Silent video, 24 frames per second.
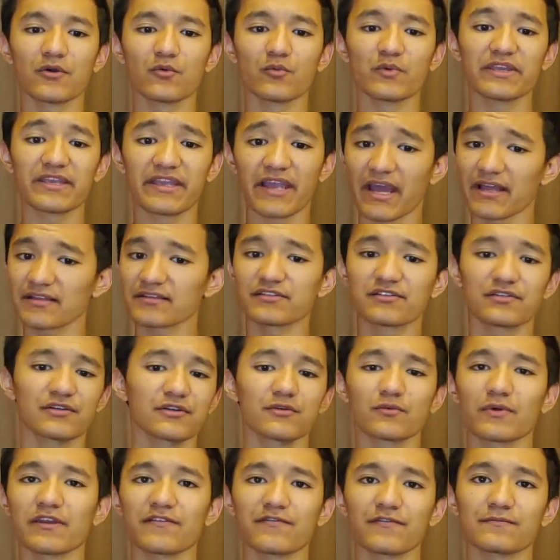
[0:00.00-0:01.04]
we can't turn
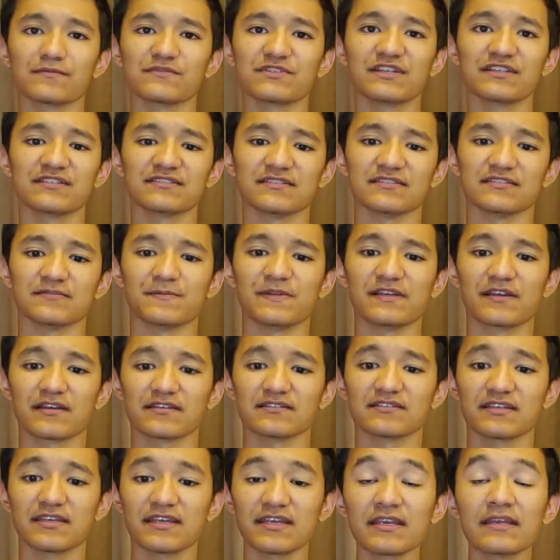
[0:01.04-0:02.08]
away from Jesus
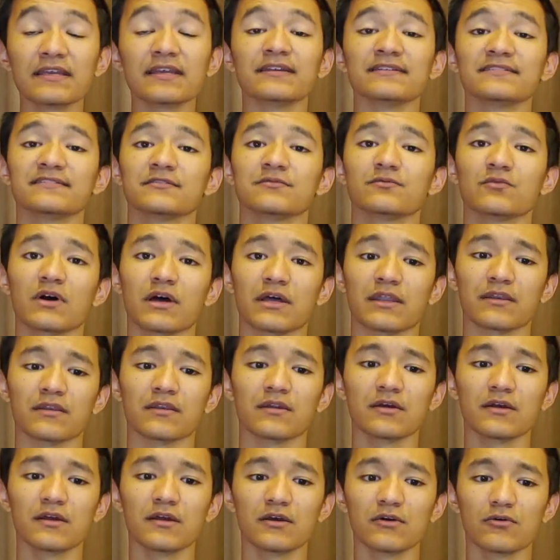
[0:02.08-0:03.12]
because He is the one
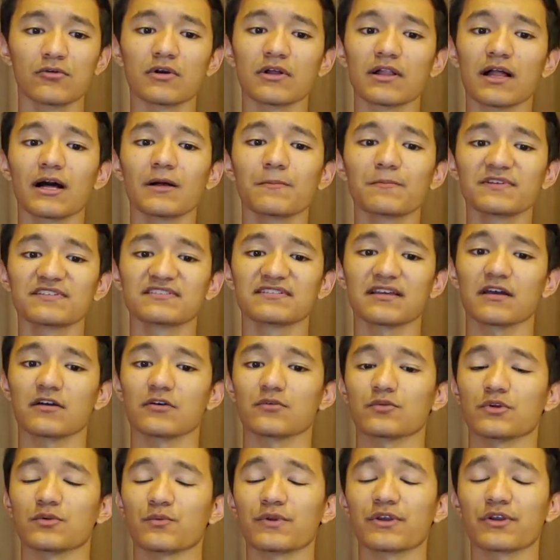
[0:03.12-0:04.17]
who will help us out
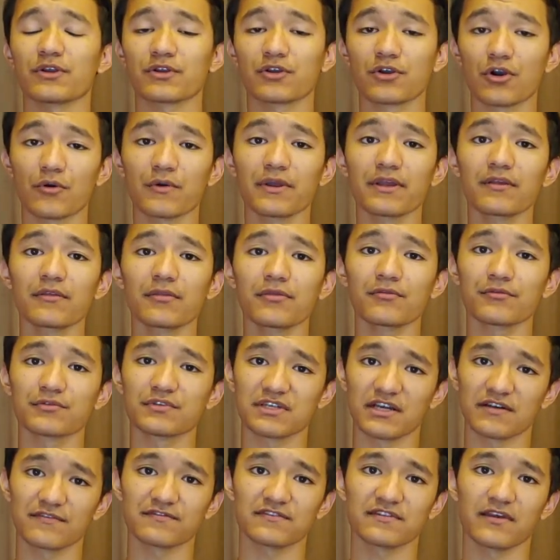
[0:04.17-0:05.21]
when we are going through
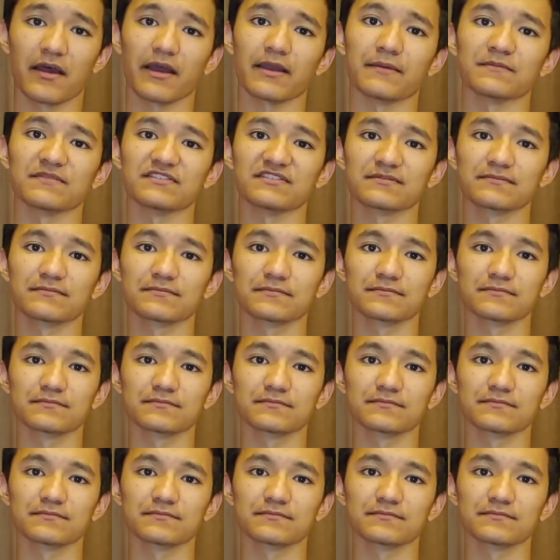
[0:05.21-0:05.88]
tough times.